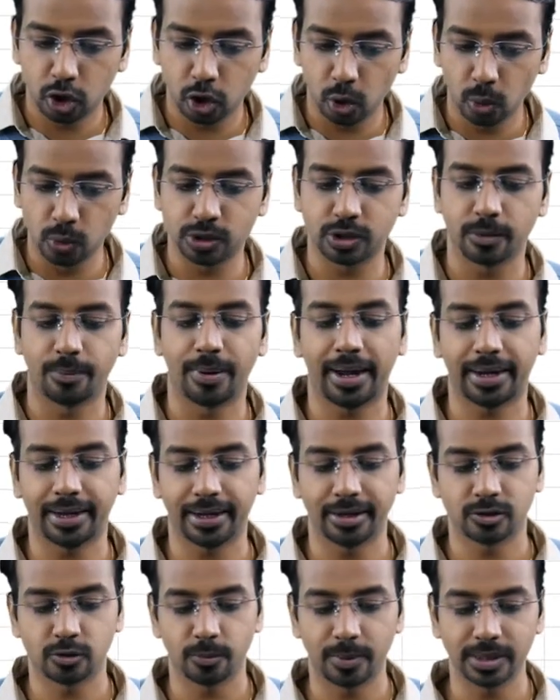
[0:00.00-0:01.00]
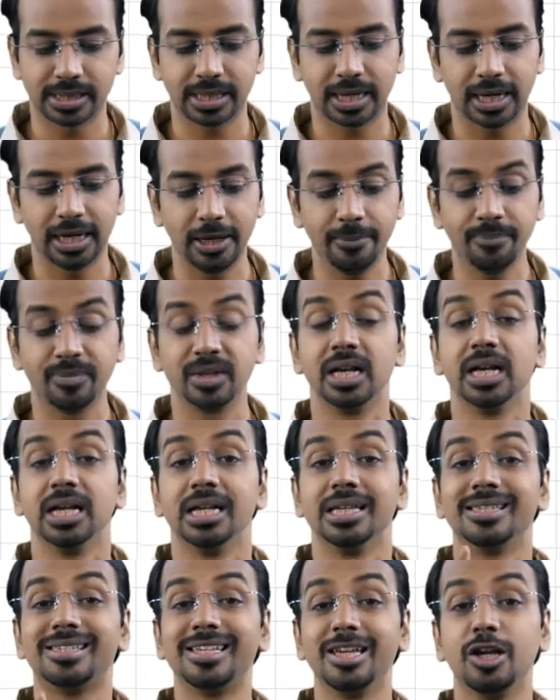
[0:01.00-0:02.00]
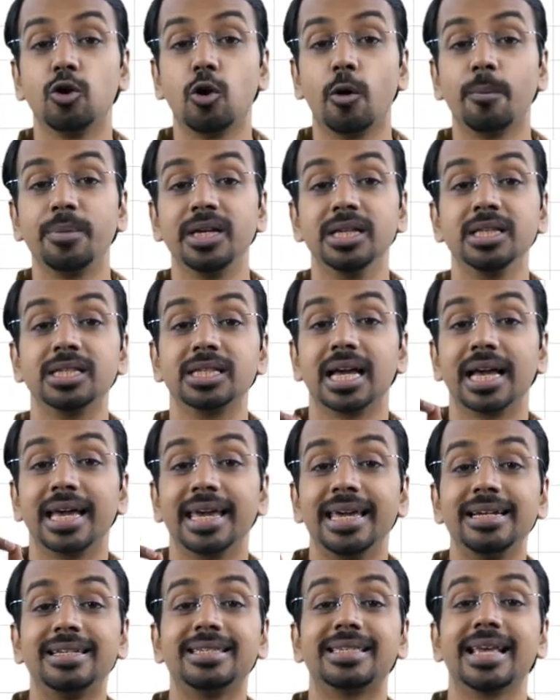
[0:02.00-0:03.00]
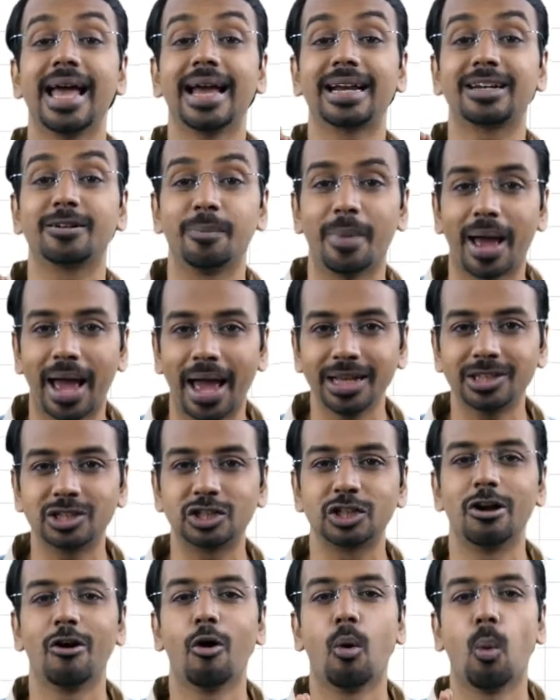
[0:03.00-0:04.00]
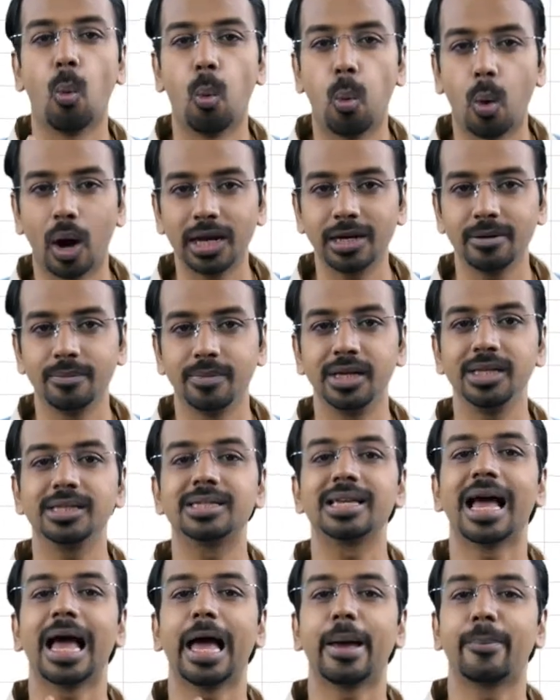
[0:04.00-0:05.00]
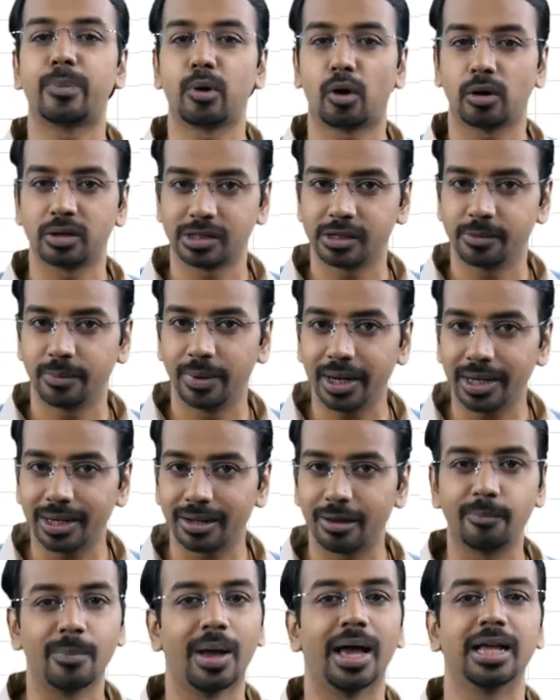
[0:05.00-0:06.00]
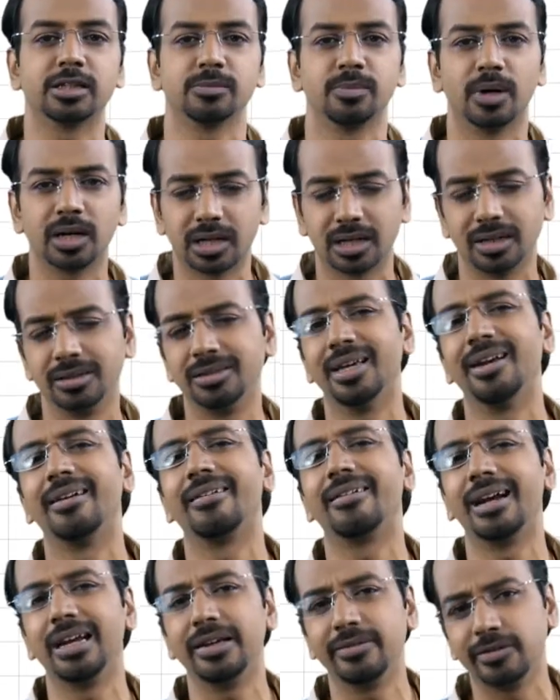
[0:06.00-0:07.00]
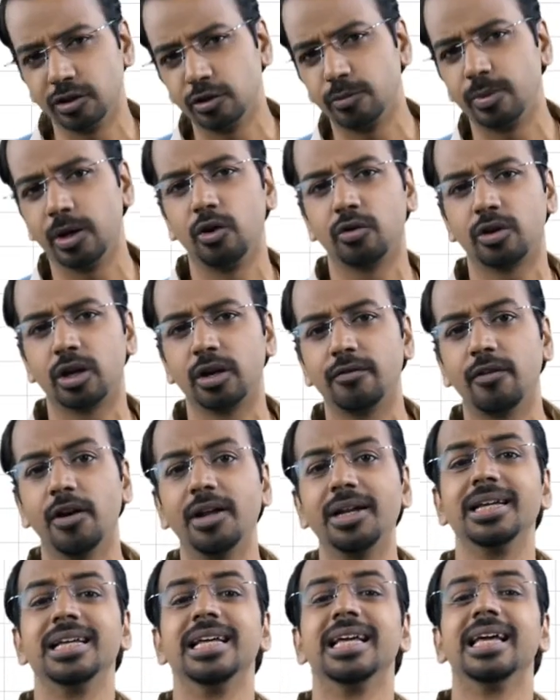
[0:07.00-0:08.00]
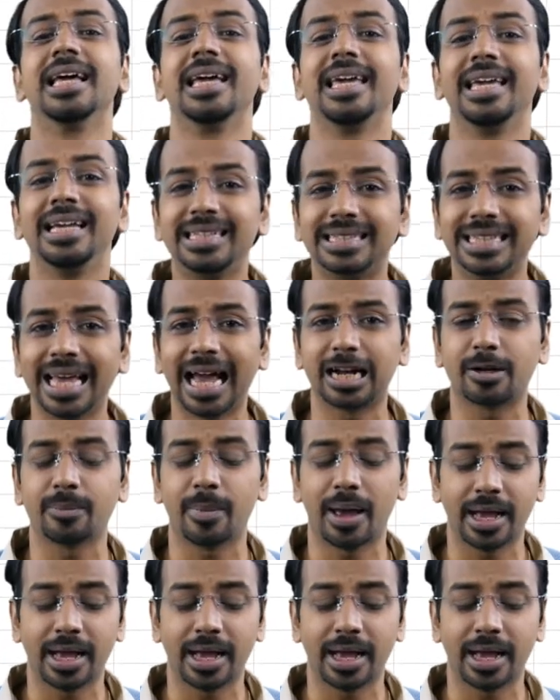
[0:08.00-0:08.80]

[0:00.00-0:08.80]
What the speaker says: close the bracket. So basically 0 means exact match, 1 means approximate match, but generally we would be looking for exact